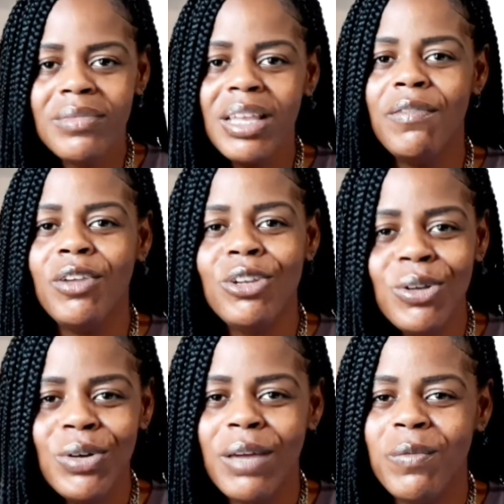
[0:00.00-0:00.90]
if you
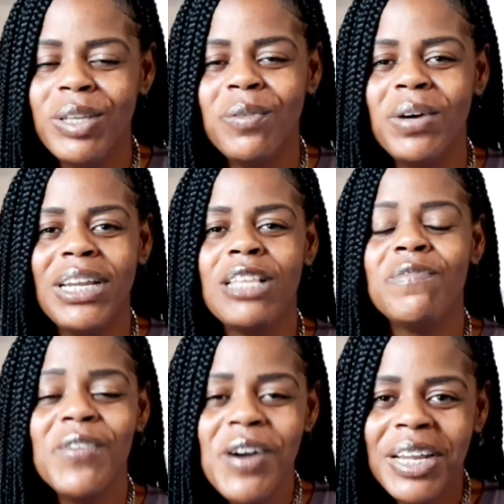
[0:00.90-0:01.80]
do get with the one that's
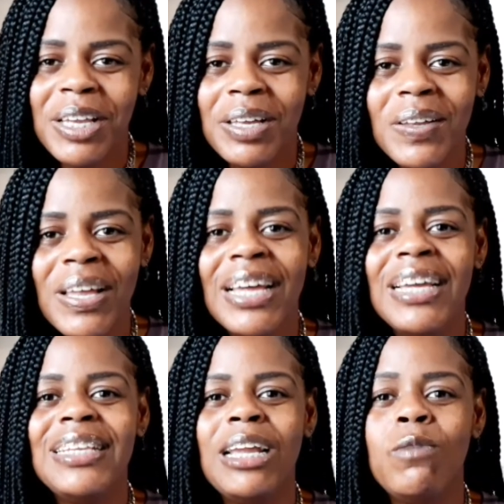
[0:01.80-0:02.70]
for you,
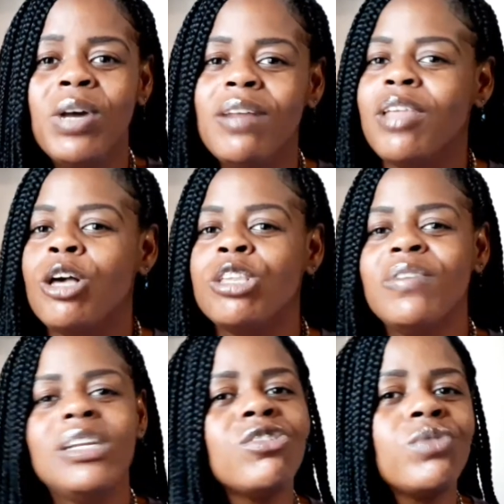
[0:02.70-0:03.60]
then what if those
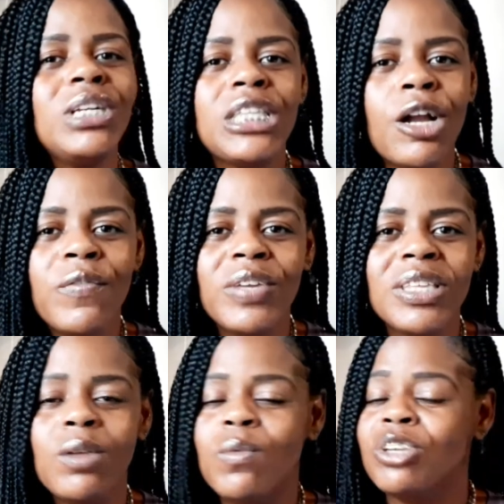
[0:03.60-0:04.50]
feelings
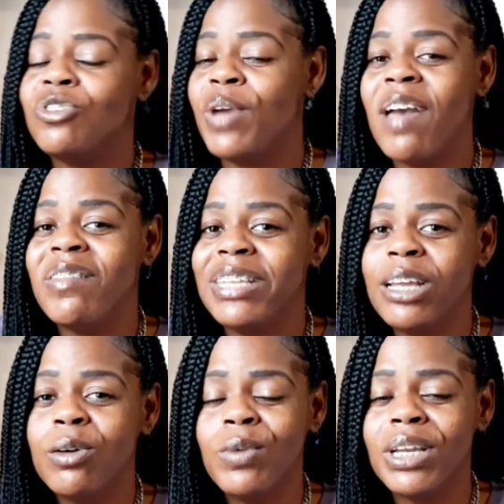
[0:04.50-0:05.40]
resurface, the ones you haven't
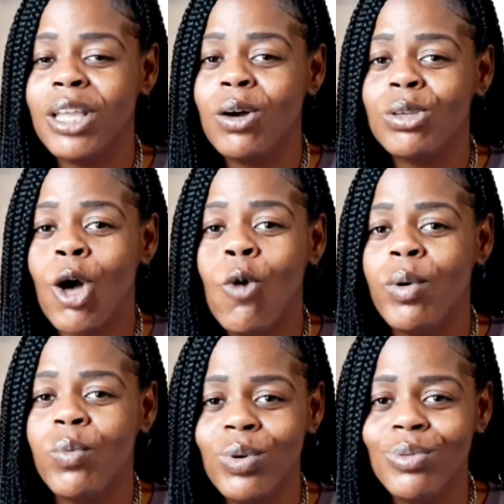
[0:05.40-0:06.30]
dealt with, those
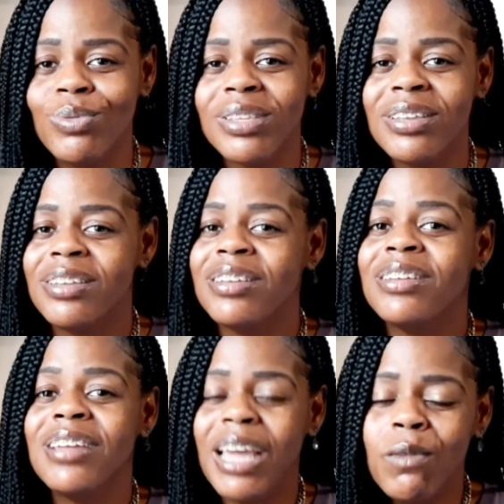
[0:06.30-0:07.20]
open wounds?
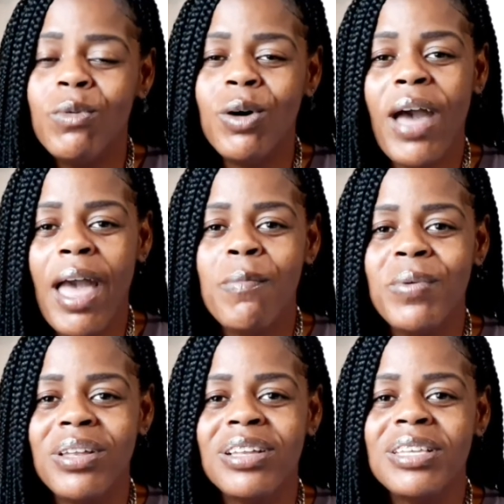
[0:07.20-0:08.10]
It will
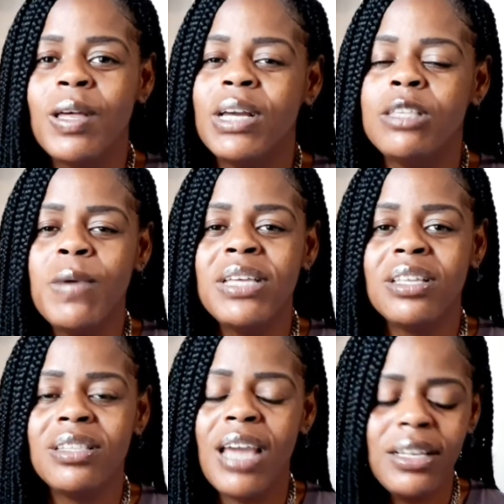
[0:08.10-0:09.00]
happen. So it's best
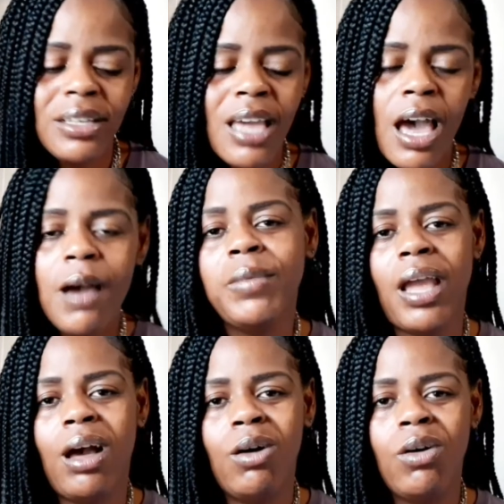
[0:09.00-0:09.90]
to take the time
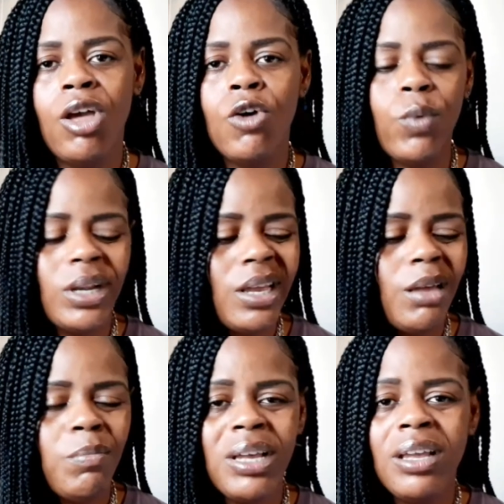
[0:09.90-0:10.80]
now, whether
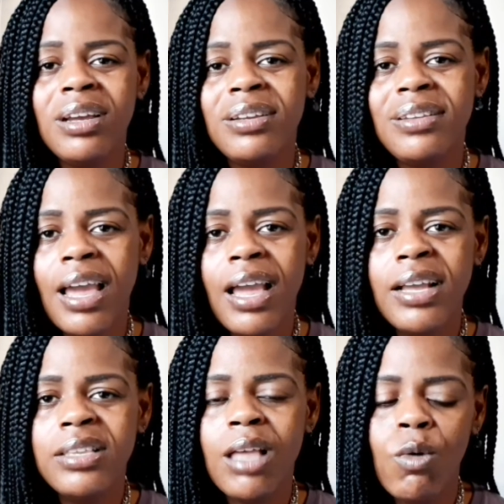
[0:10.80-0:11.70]
it be
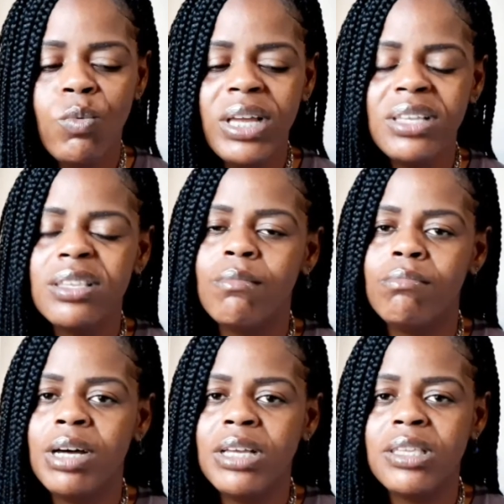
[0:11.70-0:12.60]
days, weeks,
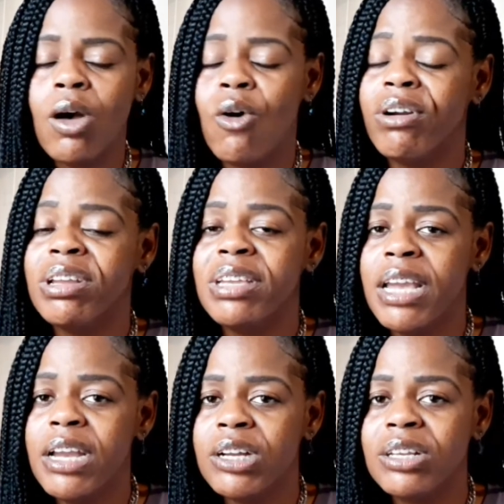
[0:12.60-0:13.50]
months, or
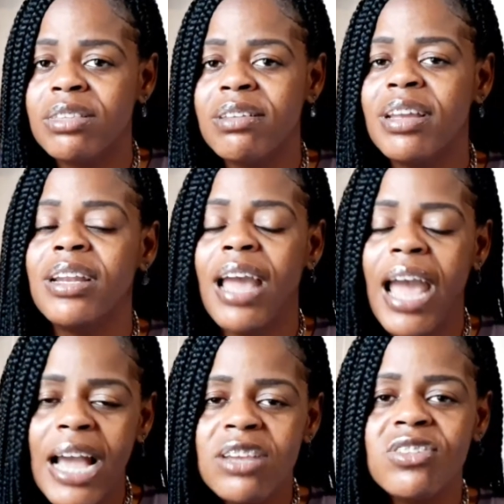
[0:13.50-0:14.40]
years, and
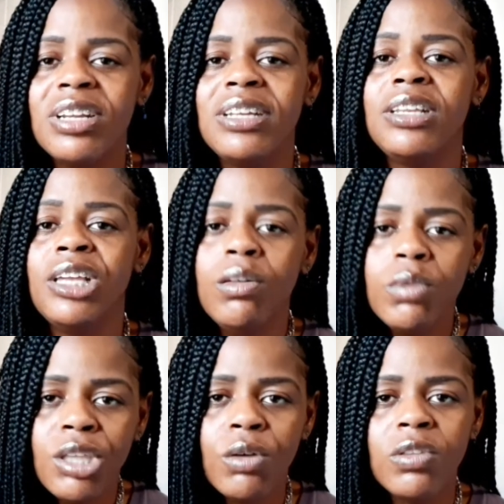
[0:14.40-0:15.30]
actually deal
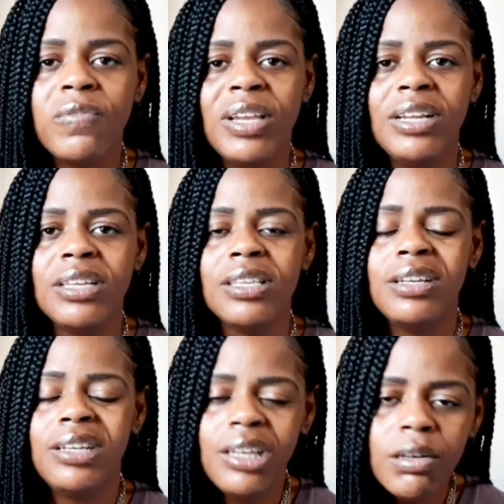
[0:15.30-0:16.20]
with those feelings,
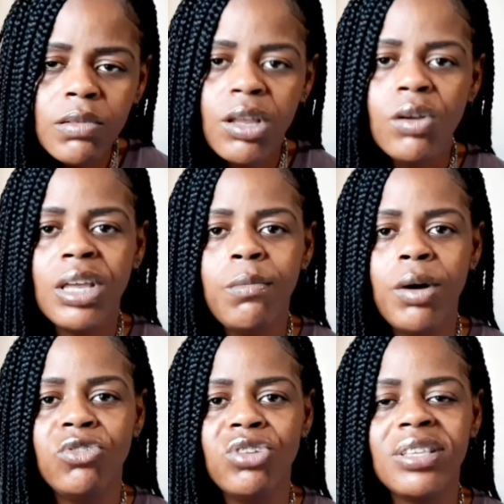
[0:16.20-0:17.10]
deal with those
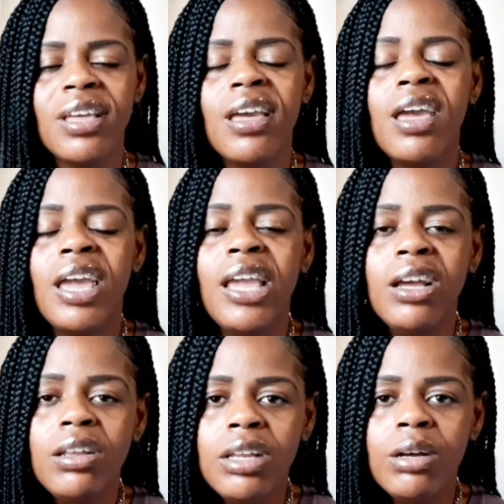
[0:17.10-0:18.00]
emotions,
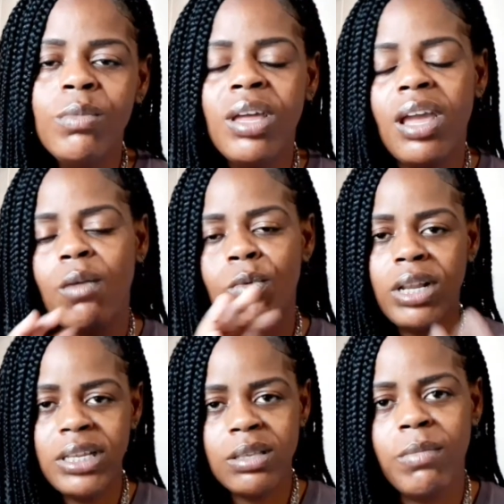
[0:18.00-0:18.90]
heal them, and
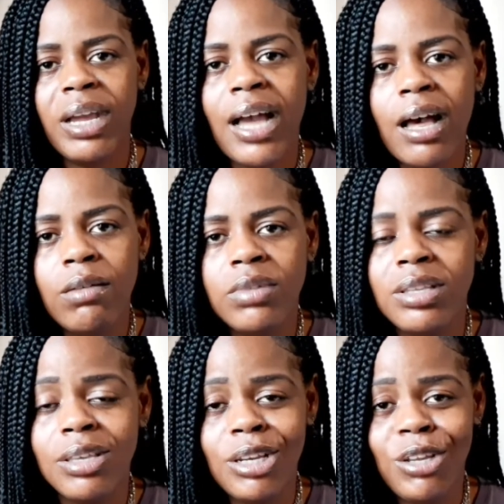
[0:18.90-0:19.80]
release them back out
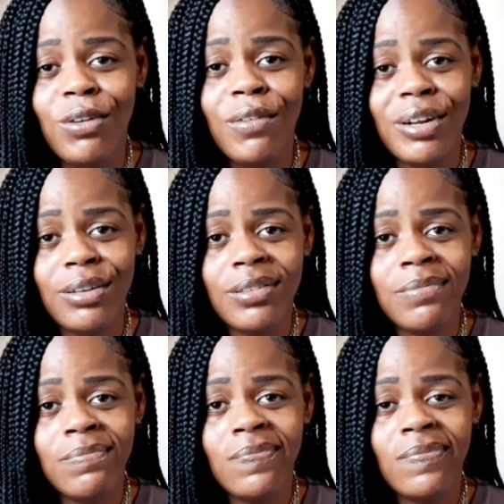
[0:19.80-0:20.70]
into the universe.
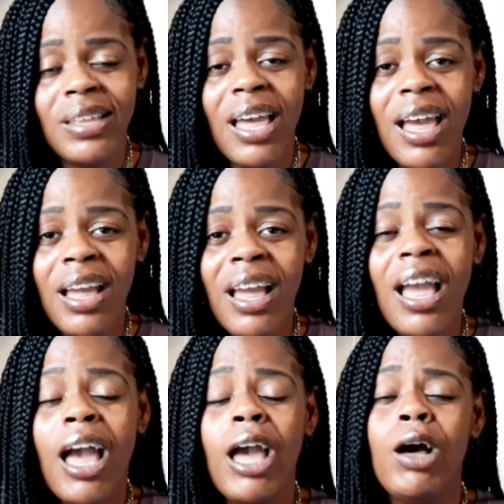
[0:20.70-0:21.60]
Okay?
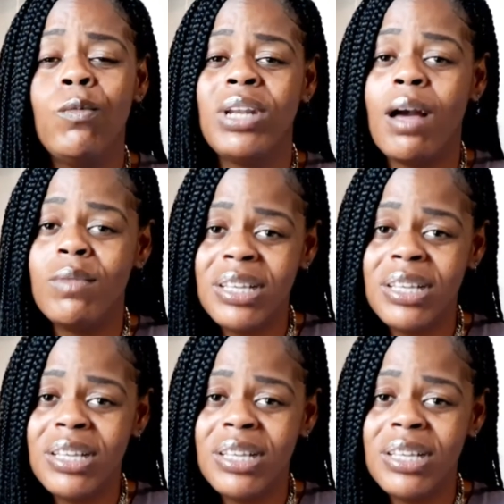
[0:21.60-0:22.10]
When I was